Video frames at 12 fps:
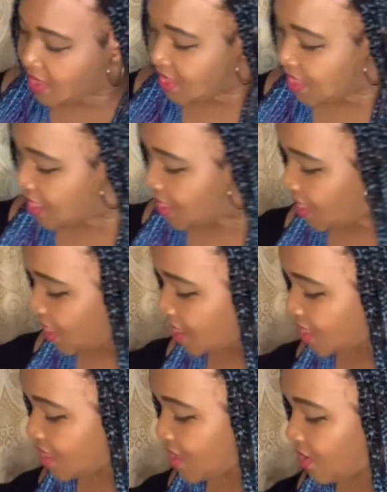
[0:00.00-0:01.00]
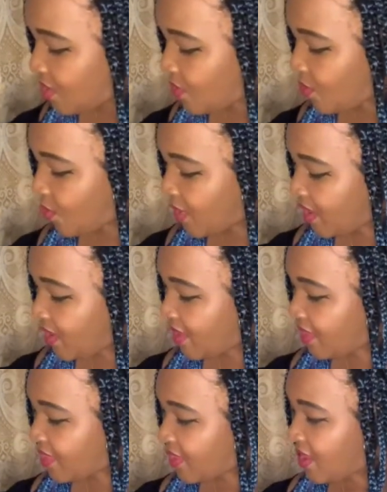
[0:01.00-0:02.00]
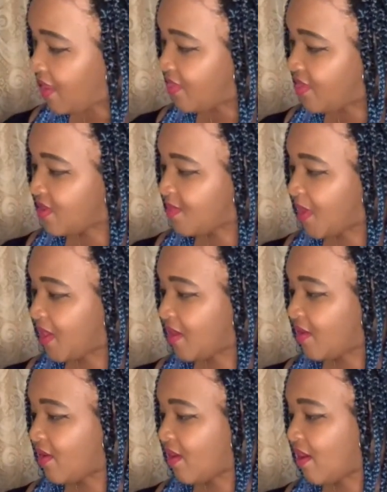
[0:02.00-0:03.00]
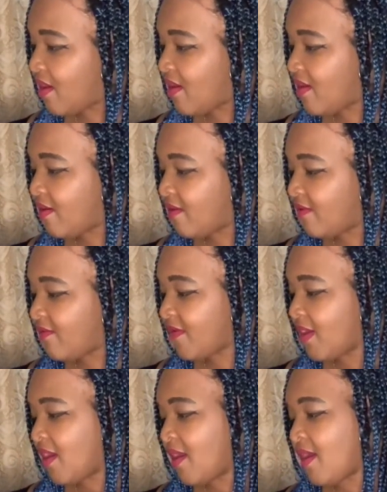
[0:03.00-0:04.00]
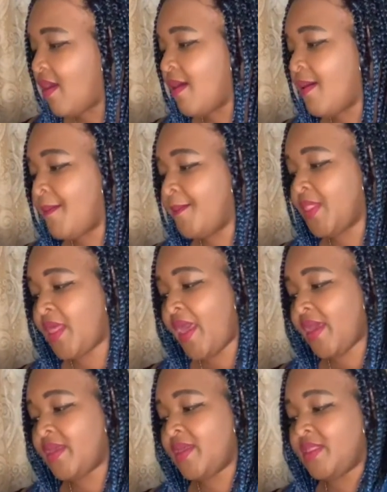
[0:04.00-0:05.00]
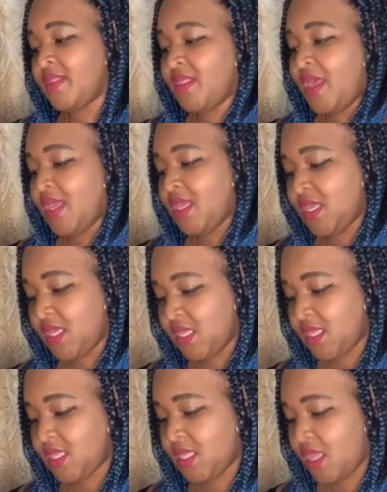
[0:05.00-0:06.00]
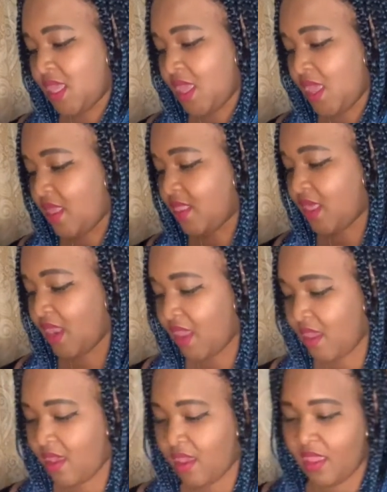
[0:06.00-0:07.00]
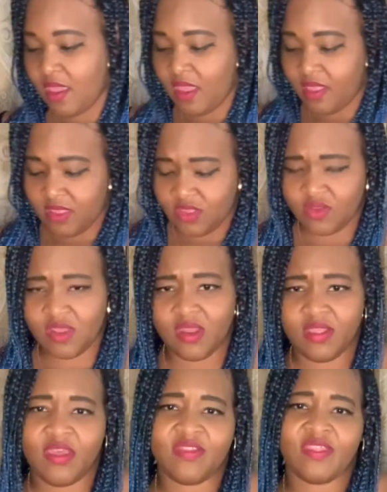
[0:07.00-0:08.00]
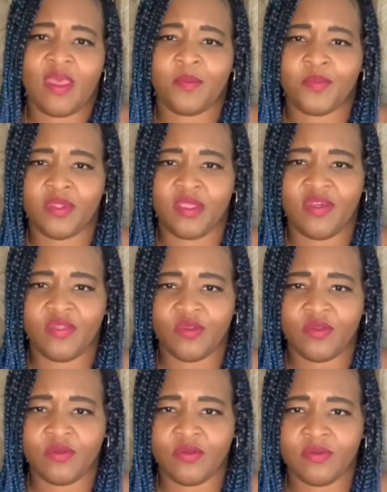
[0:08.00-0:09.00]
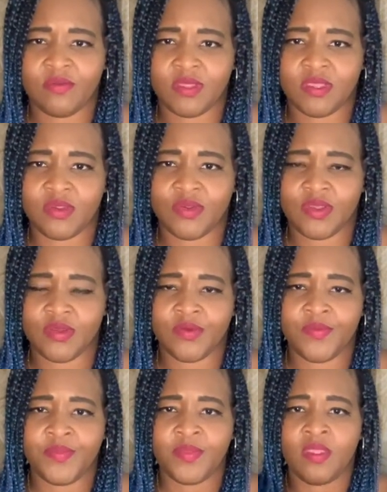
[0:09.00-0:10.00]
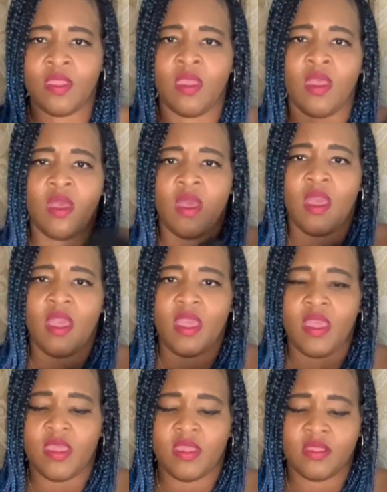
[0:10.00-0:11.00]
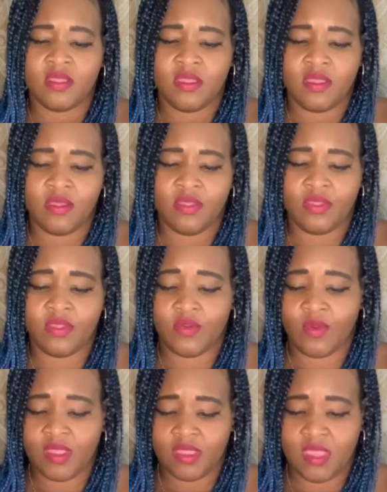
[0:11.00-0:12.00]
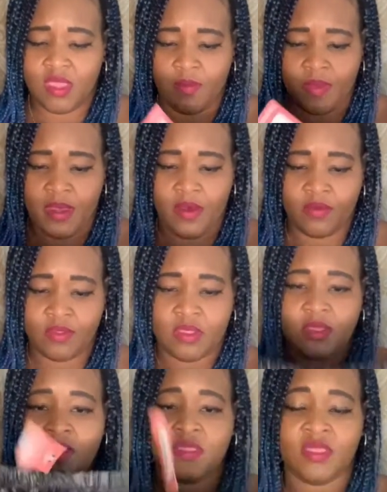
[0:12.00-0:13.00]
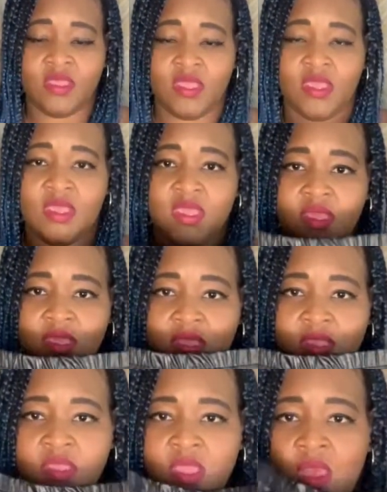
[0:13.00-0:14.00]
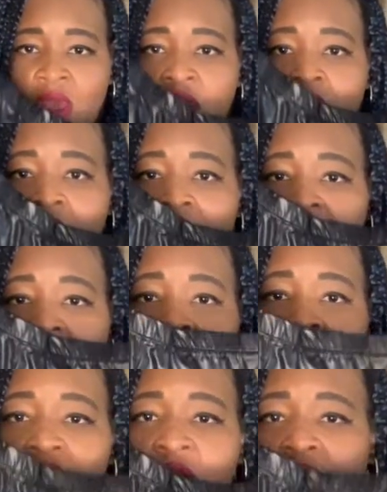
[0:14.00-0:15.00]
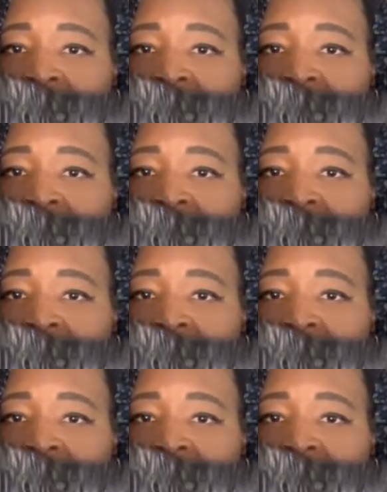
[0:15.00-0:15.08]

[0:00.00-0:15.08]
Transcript: this with this pair of black leggings that I got. And these are kind of like that pleather material. And the great thing about these are